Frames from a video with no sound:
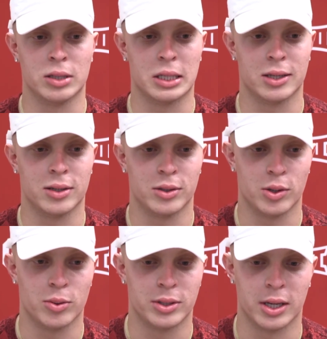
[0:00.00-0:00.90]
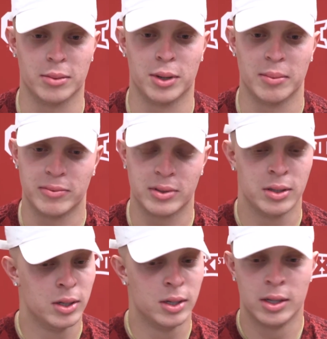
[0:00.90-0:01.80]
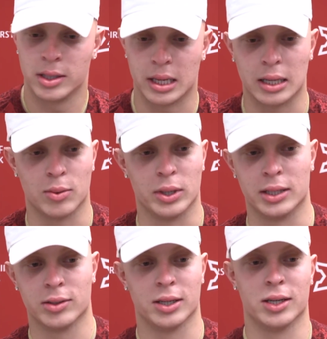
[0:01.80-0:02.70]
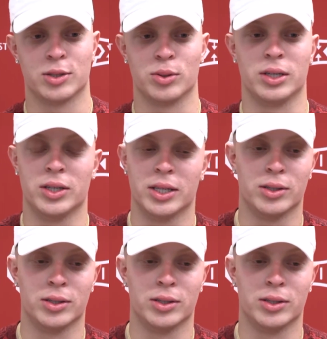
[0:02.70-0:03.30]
and, you know, we set him up to kick the winner, and that's what he did.